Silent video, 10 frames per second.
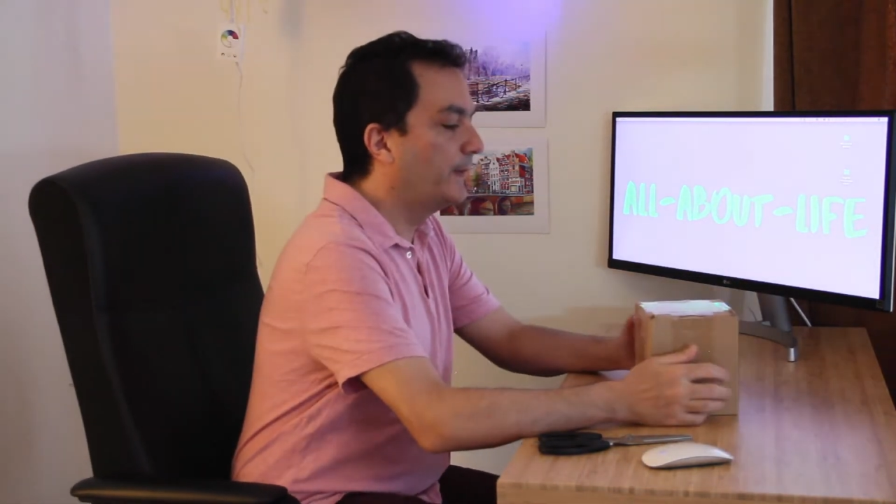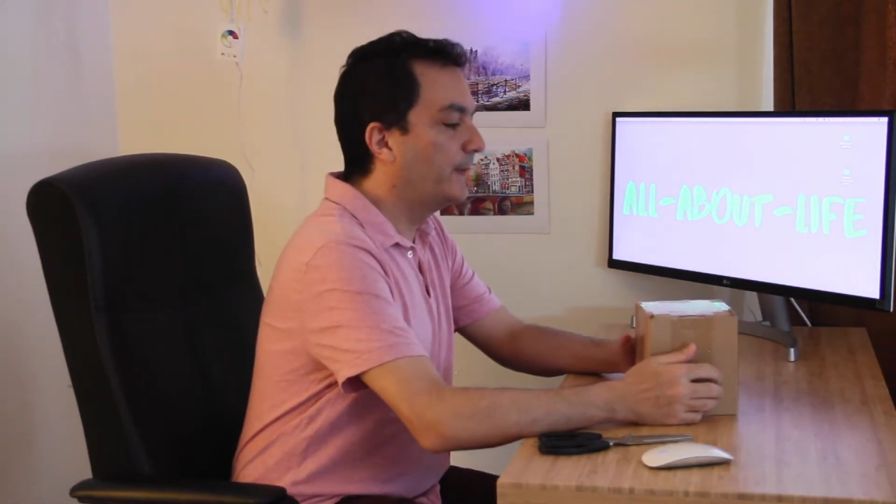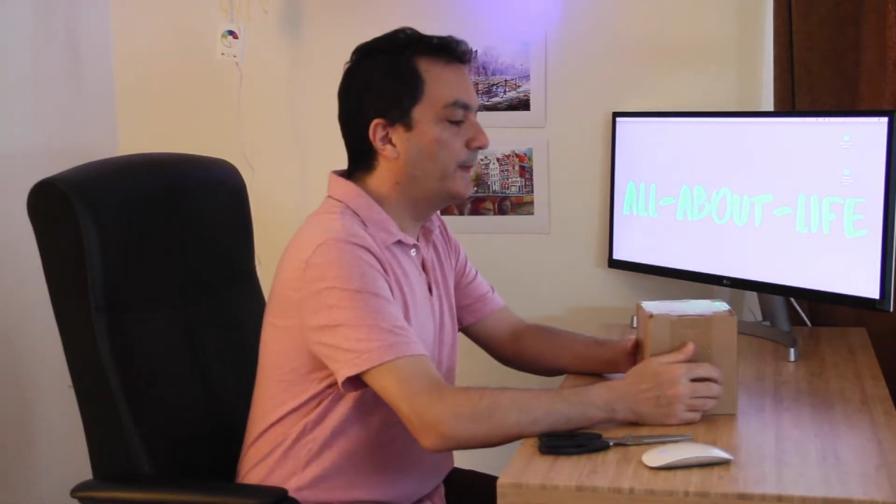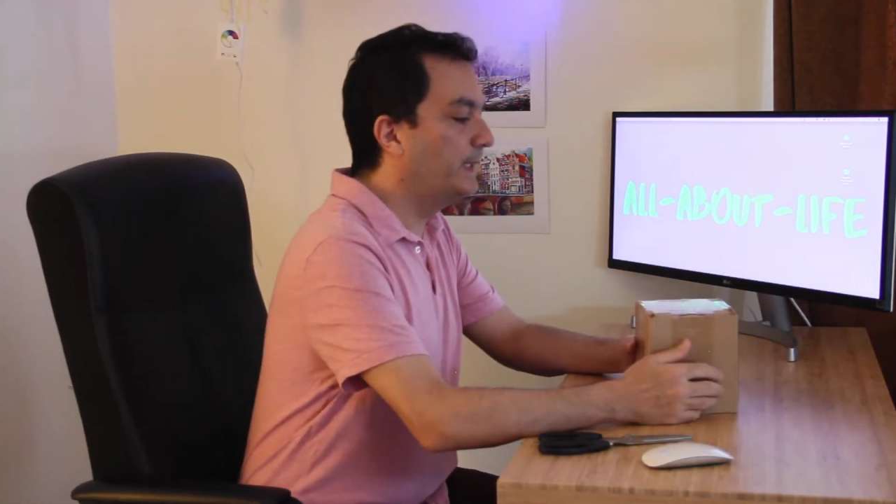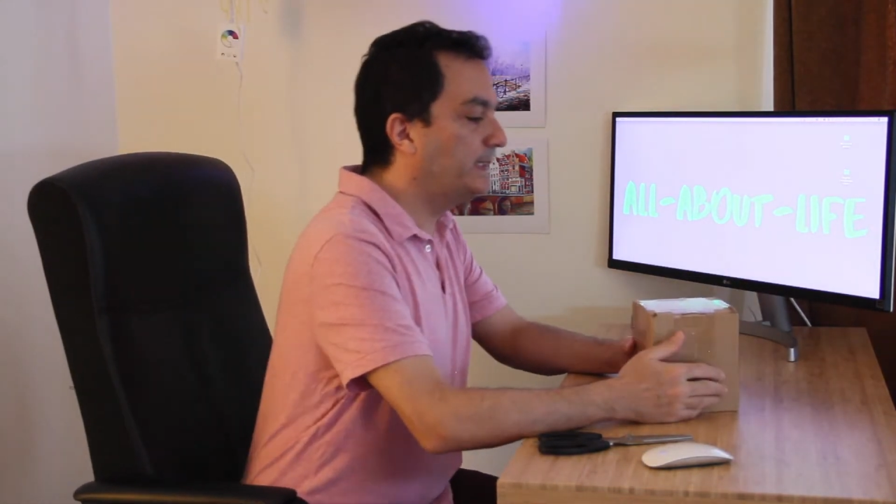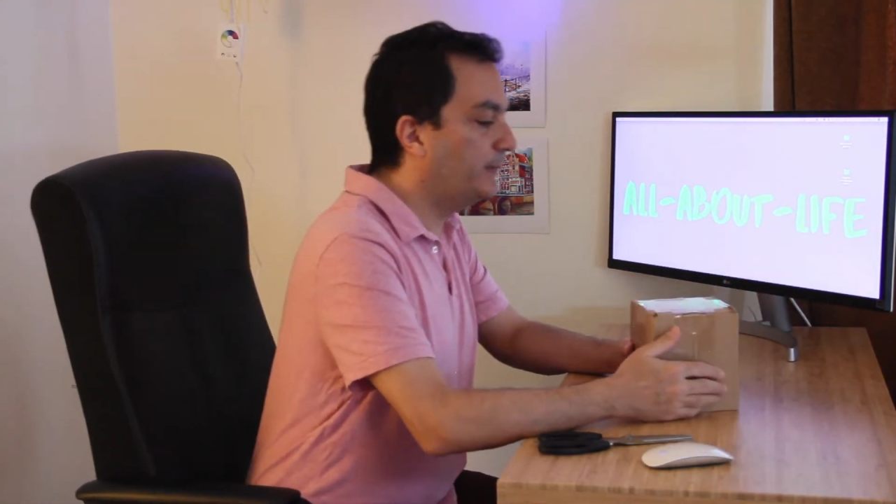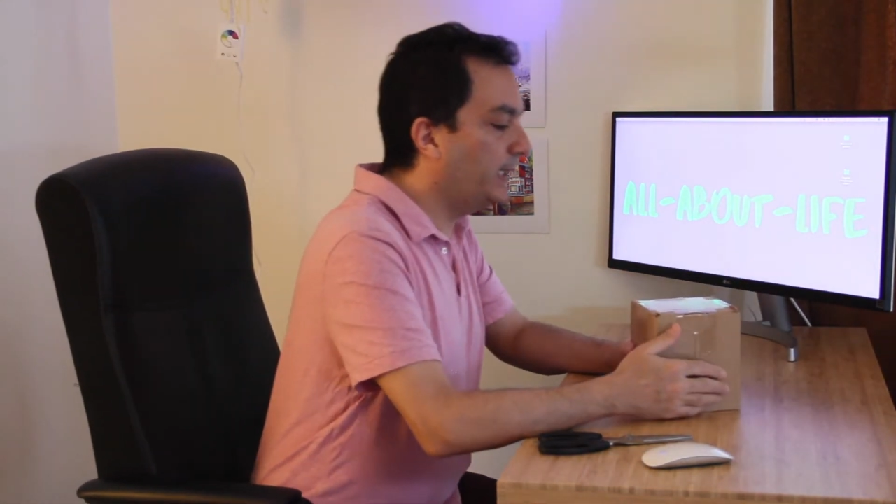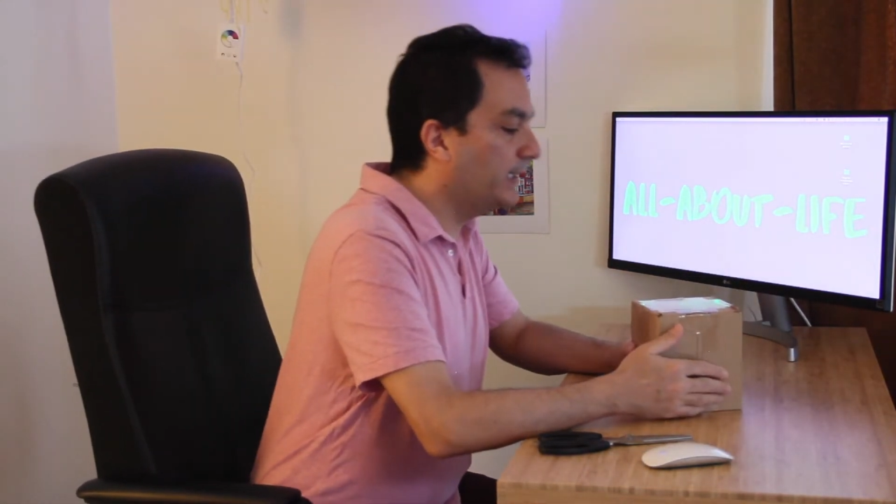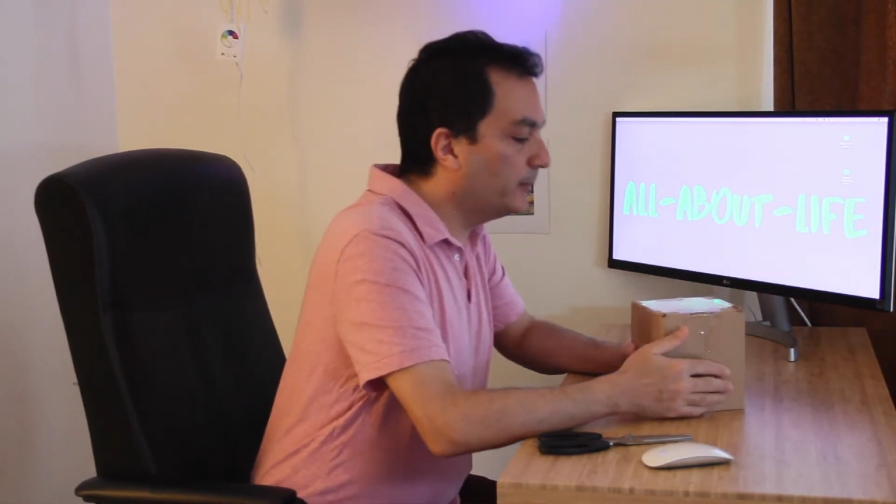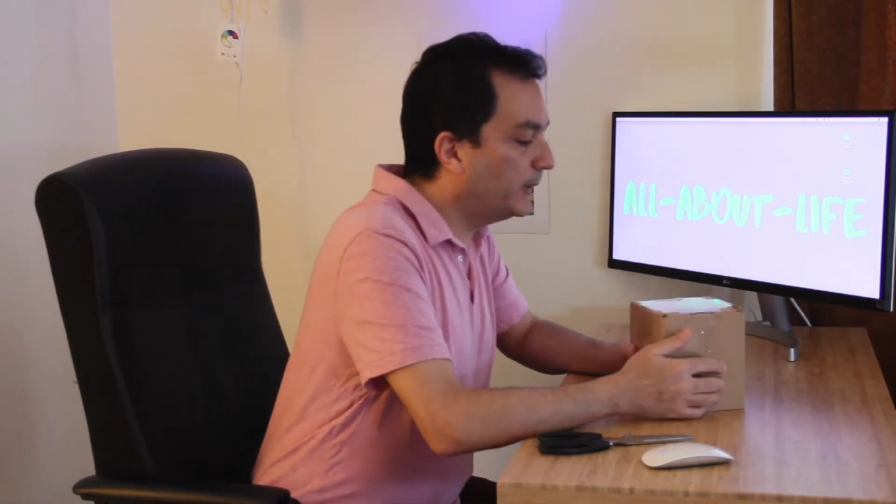with the
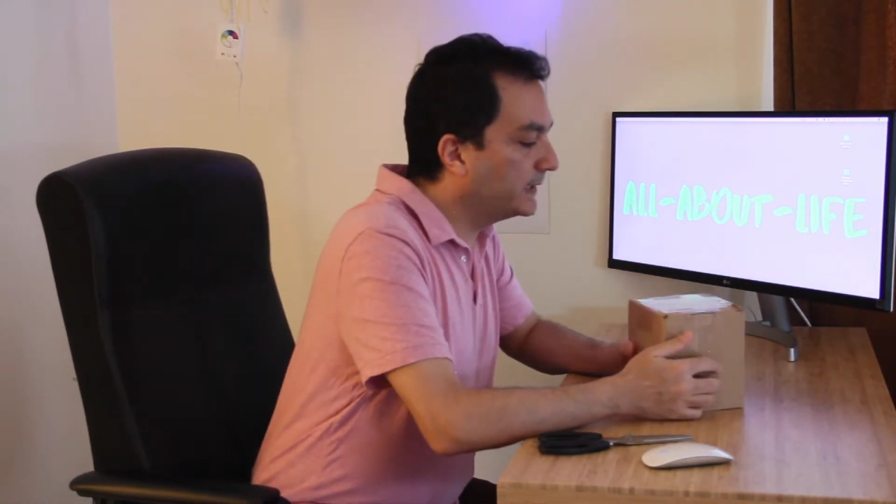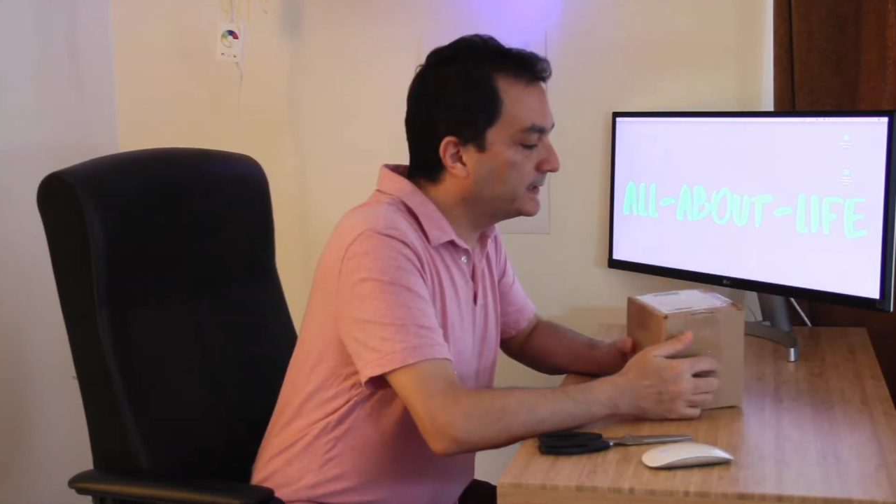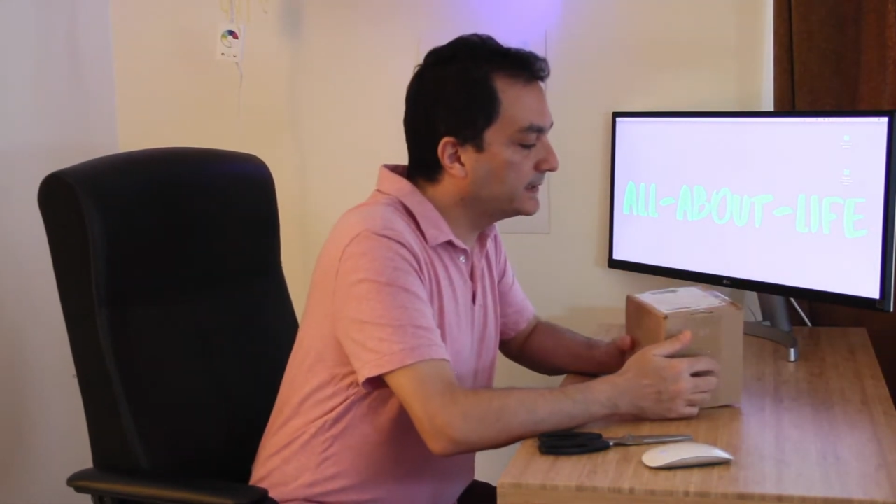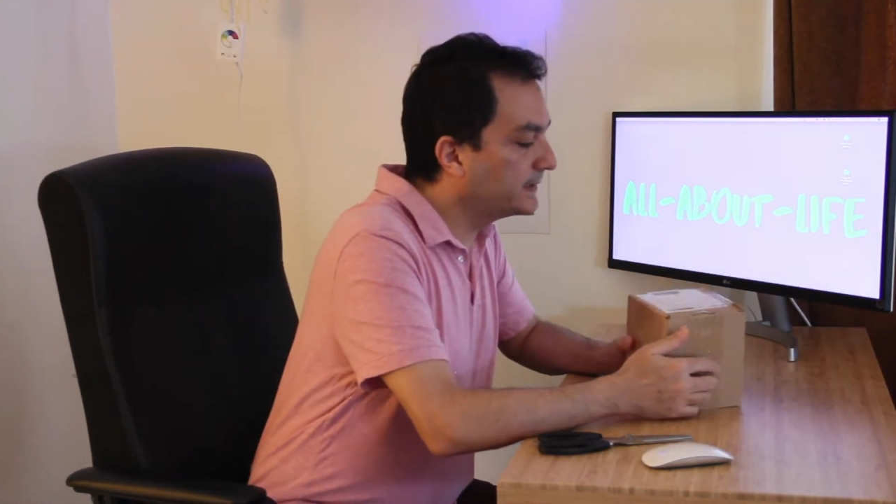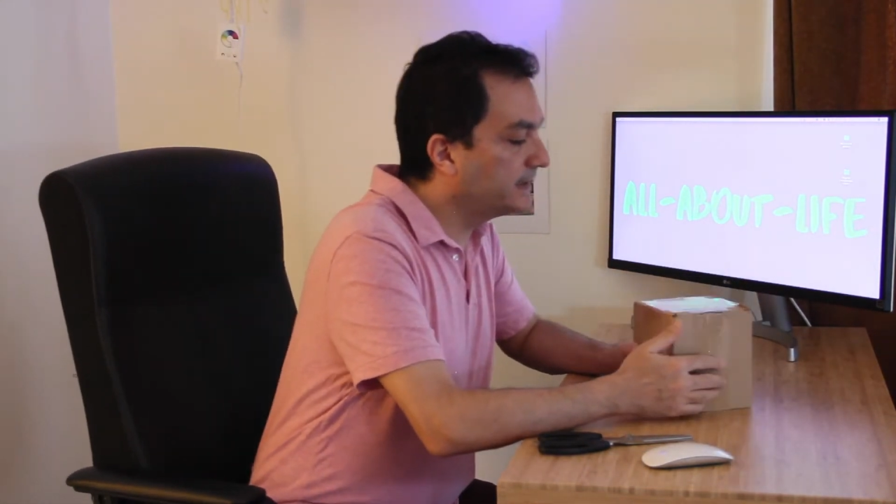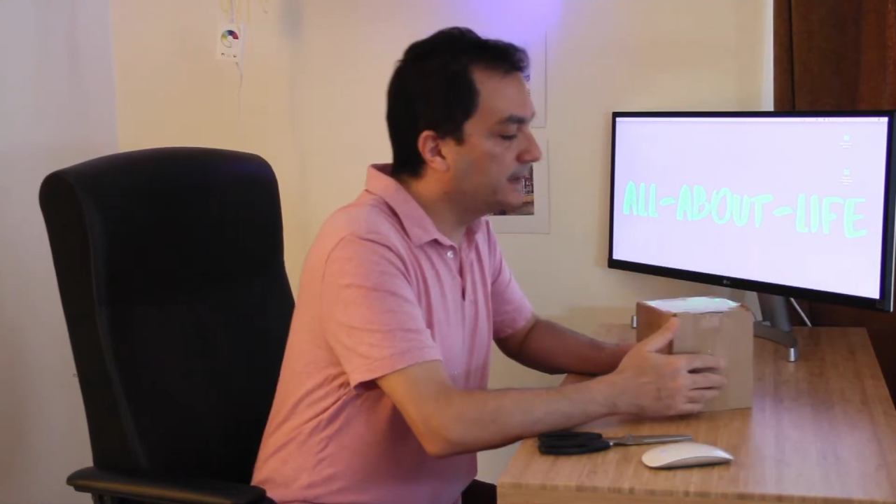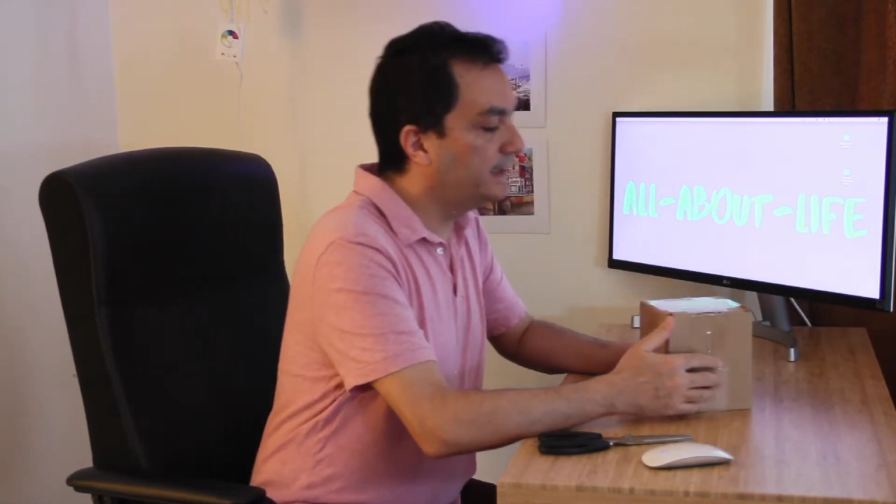bigger box.